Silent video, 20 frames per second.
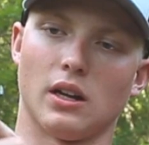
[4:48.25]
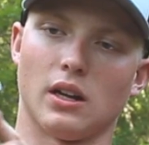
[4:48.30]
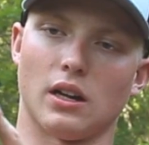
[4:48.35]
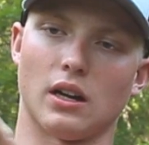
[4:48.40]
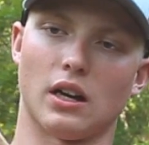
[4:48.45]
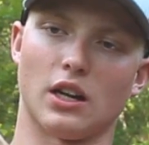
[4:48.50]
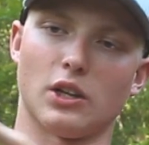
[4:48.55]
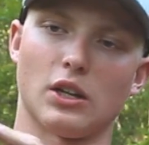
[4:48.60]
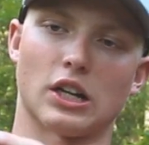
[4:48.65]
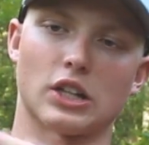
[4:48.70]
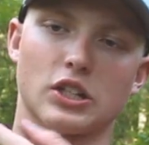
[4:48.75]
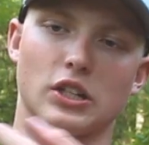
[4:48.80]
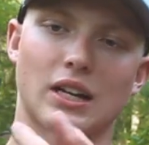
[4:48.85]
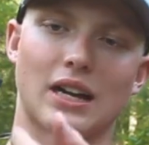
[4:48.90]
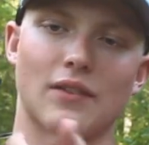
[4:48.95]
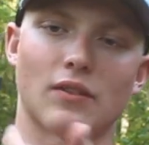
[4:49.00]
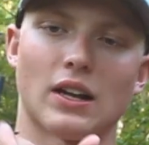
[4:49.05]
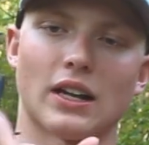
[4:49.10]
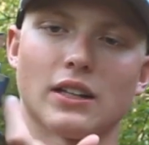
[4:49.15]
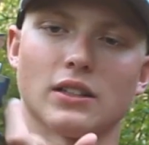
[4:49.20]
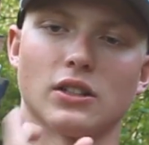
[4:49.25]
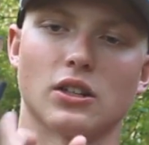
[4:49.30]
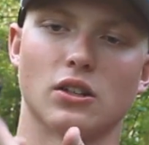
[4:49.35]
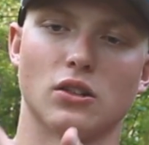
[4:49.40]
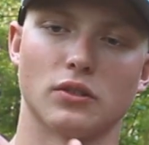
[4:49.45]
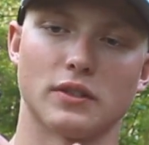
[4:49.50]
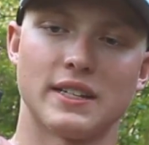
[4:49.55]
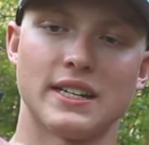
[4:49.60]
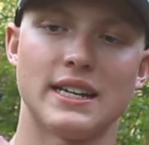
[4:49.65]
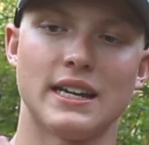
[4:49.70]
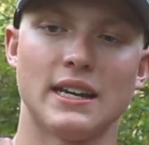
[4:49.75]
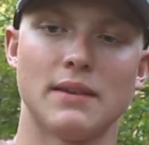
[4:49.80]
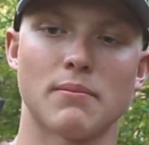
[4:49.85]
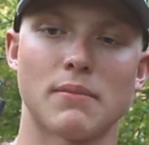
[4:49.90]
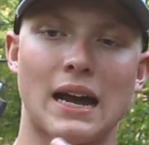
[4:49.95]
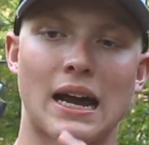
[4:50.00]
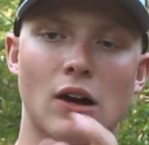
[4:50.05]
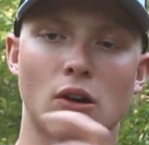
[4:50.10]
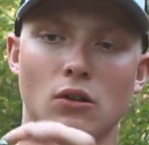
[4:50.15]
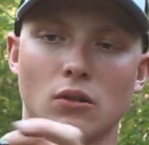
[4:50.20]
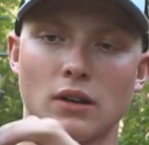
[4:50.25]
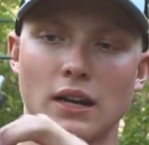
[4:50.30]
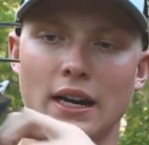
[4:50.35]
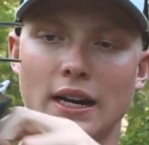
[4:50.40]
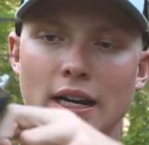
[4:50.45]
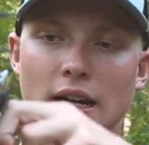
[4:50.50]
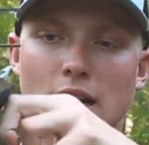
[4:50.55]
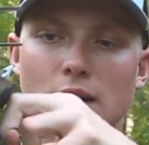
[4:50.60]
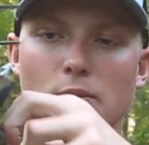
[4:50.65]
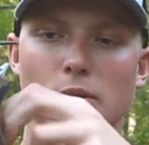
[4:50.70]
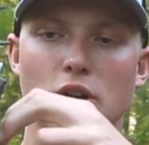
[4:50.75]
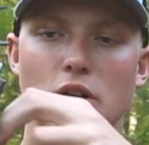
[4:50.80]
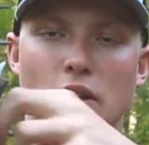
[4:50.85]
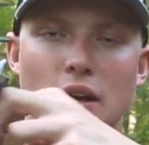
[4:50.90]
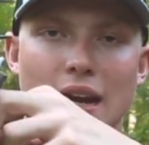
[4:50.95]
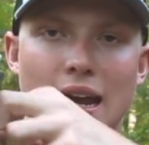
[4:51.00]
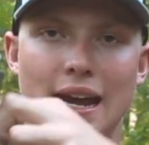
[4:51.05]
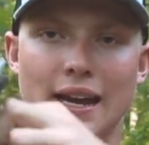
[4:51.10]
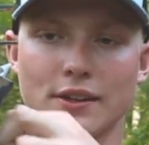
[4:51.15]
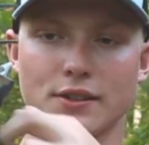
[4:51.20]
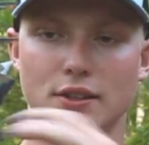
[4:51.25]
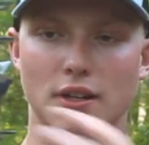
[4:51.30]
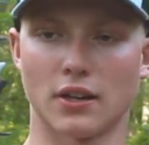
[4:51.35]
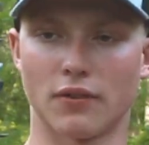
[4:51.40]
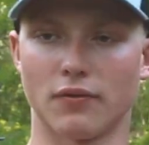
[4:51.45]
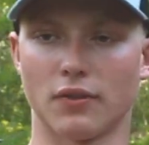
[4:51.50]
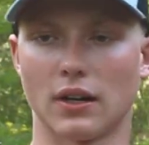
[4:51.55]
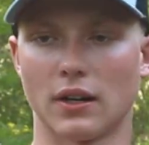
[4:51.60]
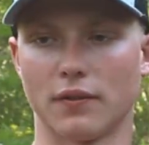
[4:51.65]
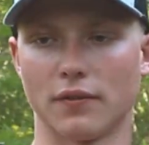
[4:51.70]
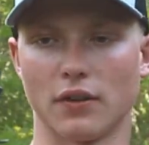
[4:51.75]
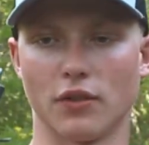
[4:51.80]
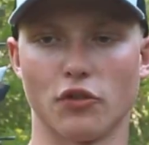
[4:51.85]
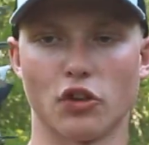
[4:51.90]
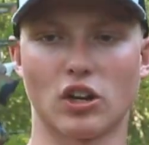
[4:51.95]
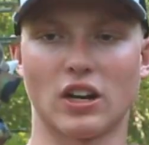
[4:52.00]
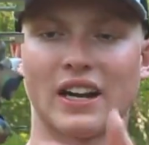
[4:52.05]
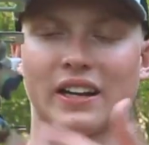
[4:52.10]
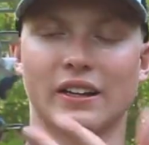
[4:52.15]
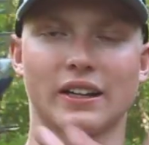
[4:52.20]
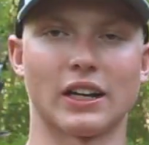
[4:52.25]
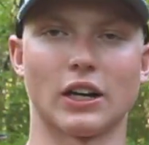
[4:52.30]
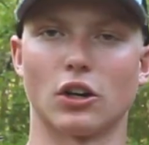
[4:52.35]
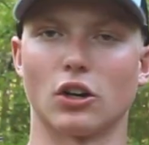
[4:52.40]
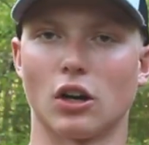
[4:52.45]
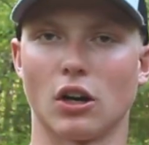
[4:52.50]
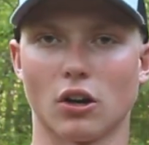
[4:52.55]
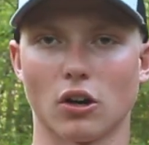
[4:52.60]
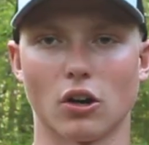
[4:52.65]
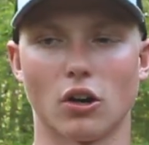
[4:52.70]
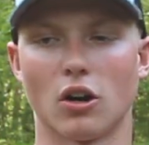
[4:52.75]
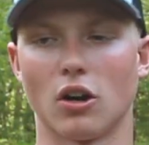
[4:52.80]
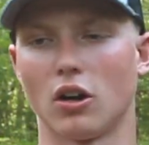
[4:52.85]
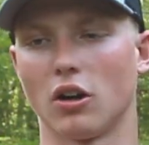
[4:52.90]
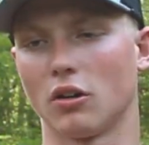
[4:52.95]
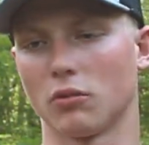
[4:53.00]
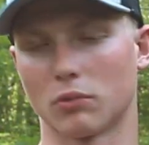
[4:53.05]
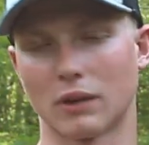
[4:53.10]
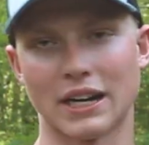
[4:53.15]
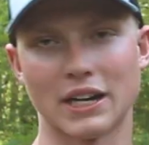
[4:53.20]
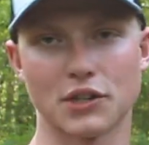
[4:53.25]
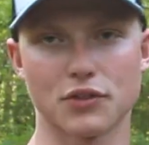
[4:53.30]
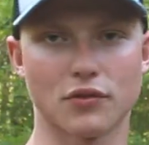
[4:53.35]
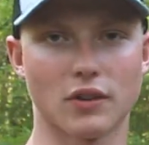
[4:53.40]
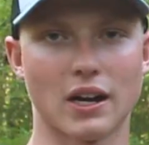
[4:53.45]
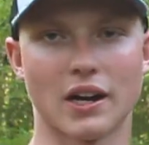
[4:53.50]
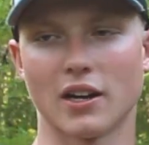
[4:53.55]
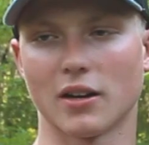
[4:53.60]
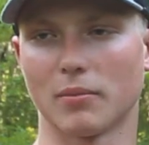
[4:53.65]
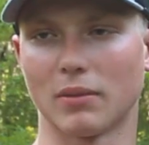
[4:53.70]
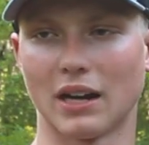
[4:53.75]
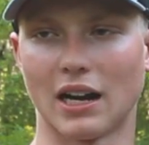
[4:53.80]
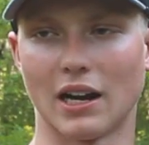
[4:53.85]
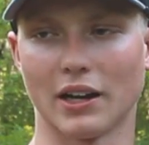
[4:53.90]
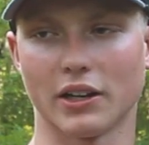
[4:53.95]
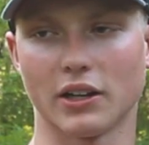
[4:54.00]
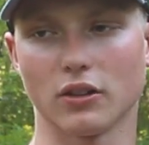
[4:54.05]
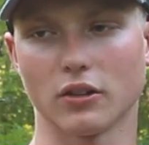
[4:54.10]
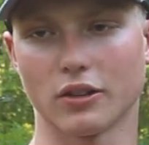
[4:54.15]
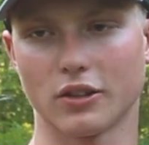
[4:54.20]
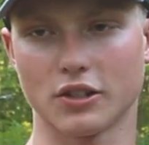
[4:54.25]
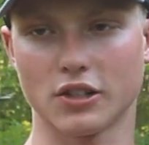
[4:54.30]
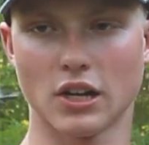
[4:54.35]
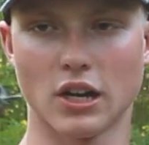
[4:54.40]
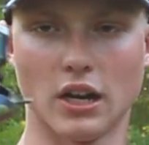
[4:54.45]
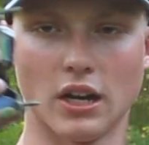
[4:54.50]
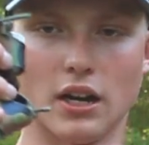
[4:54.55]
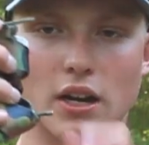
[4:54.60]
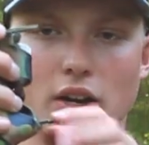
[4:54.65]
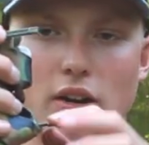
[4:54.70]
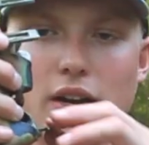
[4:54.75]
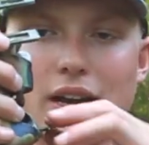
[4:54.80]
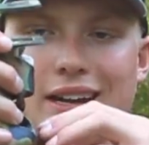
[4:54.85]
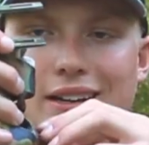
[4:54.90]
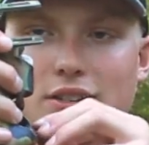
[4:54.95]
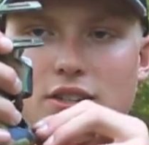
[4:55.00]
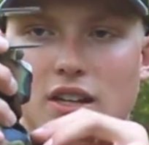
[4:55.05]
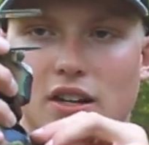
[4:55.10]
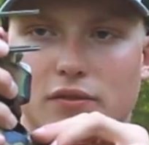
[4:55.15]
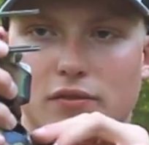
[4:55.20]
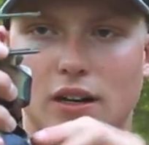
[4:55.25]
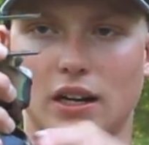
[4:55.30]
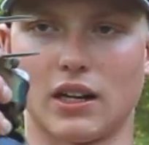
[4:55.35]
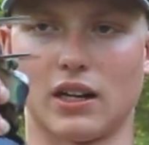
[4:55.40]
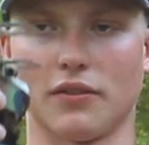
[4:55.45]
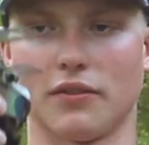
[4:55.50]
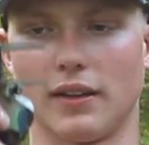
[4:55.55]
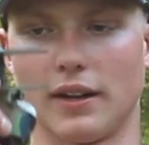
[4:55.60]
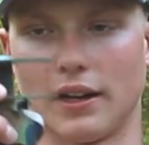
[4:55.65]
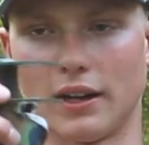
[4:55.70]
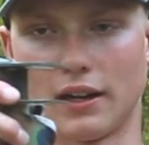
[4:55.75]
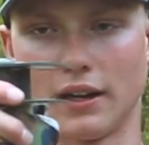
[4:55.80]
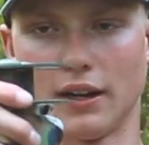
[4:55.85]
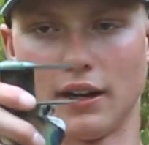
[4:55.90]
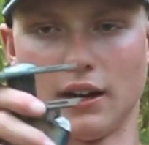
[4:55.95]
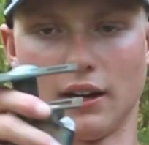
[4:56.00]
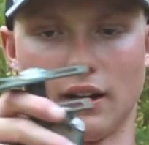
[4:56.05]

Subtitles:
You actually have like a little T-mount right here where you can hang stuff off of. You can hang like a grunt call, a rangefinder, binoculars, hang stuff right off there.